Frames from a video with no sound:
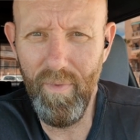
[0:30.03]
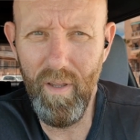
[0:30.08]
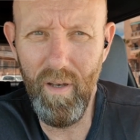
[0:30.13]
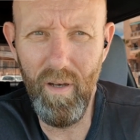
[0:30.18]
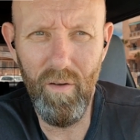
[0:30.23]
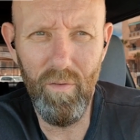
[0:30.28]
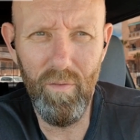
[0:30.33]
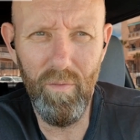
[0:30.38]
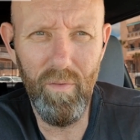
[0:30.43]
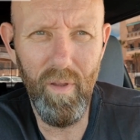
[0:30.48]

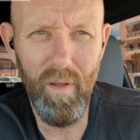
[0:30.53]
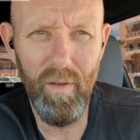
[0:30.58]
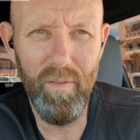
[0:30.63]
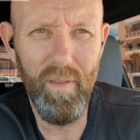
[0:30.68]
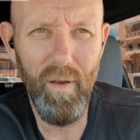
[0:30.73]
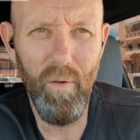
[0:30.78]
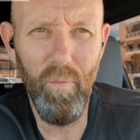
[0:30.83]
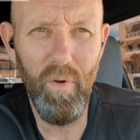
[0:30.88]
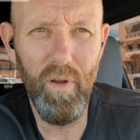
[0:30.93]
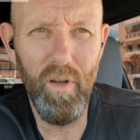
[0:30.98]
You know,
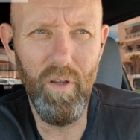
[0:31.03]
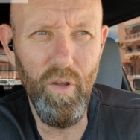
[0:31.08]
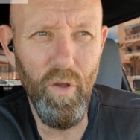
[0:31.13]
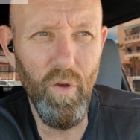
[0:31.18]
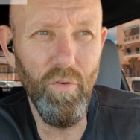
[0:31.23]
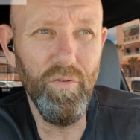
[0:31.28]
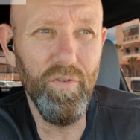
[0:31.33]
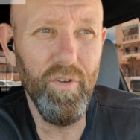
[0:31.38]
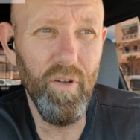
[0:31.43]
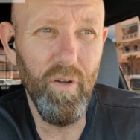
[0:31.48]
that we're
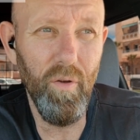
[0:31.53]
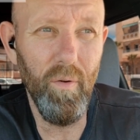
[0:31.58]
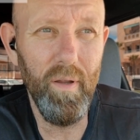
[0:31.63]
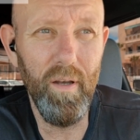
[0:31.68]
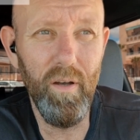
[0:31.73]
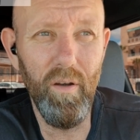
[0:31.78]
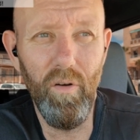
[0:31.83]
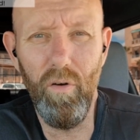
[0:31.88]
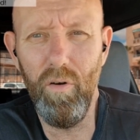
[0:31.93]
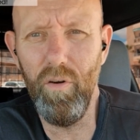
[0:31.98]
used to
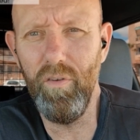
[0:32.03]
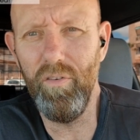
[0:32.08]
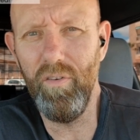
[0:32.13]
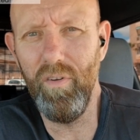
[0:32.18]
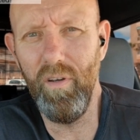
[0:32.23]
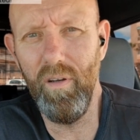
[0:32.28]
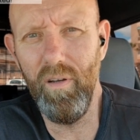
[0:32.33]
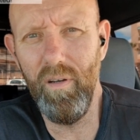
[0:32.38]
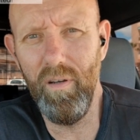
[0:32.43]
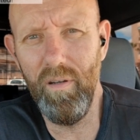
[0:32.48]
doing in
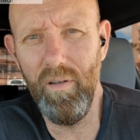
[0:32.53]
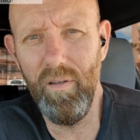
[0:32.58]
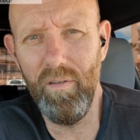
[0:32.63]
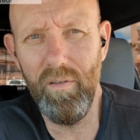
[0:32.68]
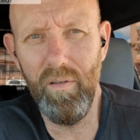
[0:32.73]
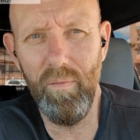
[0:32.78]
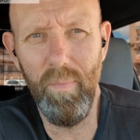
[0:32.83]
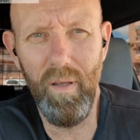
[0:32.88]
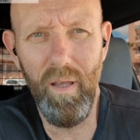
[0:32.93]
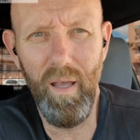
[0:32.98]

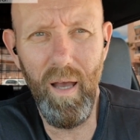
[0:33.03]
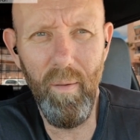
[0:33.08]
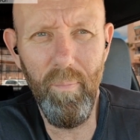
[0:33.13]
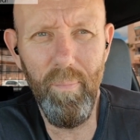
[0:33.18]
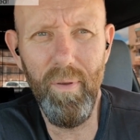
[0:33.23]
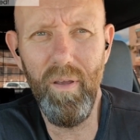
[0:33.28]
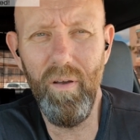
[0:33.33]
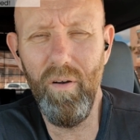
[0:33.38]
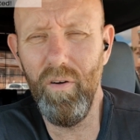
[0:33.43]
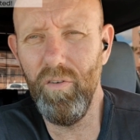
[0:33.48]
order to be
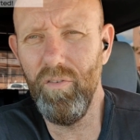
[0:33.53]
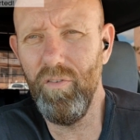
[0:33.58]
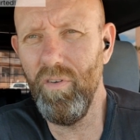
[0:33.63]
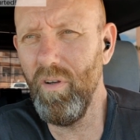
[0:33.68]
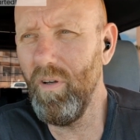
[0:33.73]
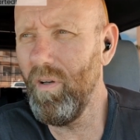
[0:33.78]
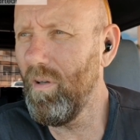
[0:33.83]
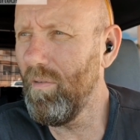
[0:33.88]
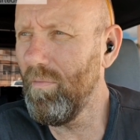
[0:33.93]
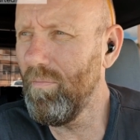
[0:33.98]
happy or
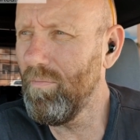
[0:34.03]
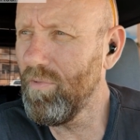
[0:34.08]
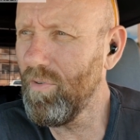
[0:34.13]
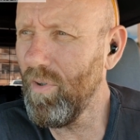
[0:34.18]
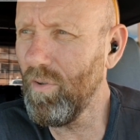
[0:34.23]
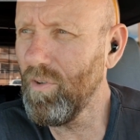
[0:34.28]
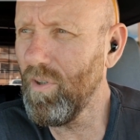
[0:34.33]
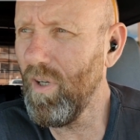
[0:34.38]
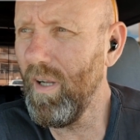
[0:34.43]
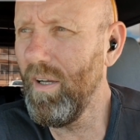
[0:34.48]
to
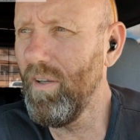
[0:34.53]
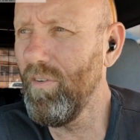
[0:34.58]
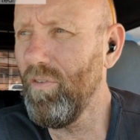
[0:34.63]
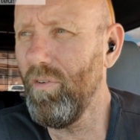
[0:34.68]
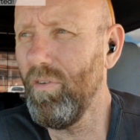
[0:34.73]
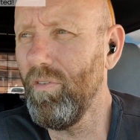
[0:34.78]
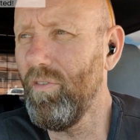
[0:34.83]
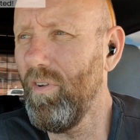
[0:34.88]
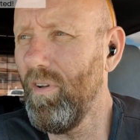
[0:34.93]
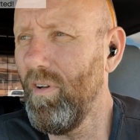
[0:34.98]

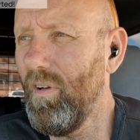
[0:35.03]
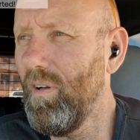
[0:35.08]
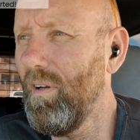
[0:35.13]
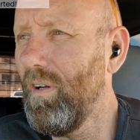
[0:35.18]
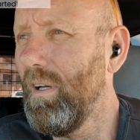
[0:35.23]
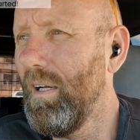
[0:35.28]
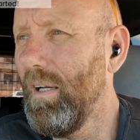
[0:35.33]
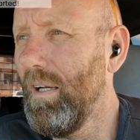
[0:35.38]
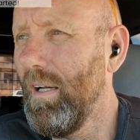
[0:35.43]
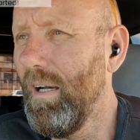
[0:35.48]
socialize or
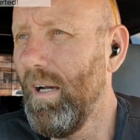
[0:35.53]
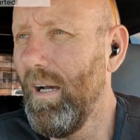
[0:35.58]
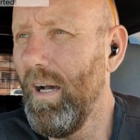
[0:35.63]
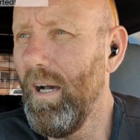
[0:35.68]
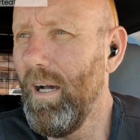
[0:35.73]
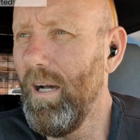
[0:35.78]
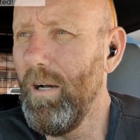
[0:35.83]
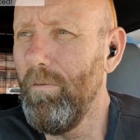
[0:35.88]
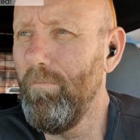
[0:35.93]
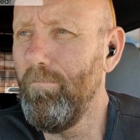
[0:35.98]
to
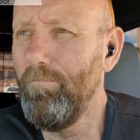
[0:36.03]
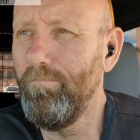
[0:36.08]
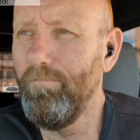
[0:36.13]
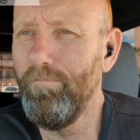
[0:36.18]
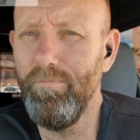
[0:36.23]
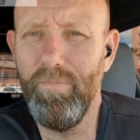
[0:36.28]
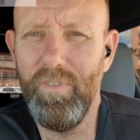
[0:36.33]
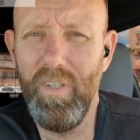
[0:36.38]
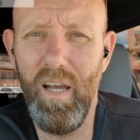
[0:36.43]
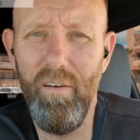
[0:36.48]

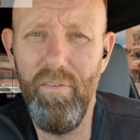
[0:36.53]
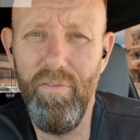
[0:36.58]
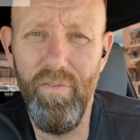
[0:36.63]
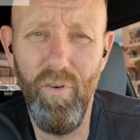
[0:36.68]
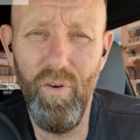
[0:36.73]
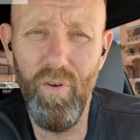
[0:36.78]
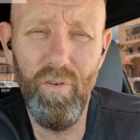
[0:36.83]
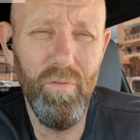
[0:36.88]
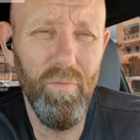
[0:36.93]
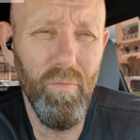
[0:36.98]
have
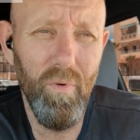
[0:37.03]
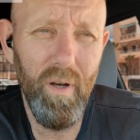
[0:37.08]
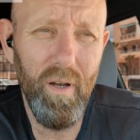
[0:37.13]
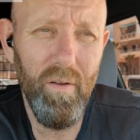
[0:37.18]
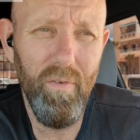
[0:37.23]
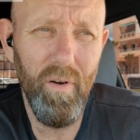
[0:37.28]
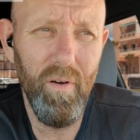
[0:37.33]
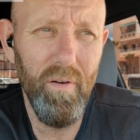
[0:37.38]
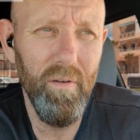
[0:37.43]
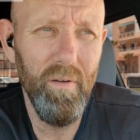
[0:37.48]
fun,
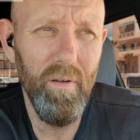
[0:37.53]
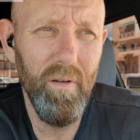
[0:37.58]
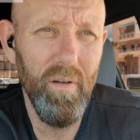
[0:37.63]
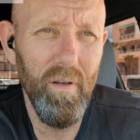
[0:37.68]
whatever.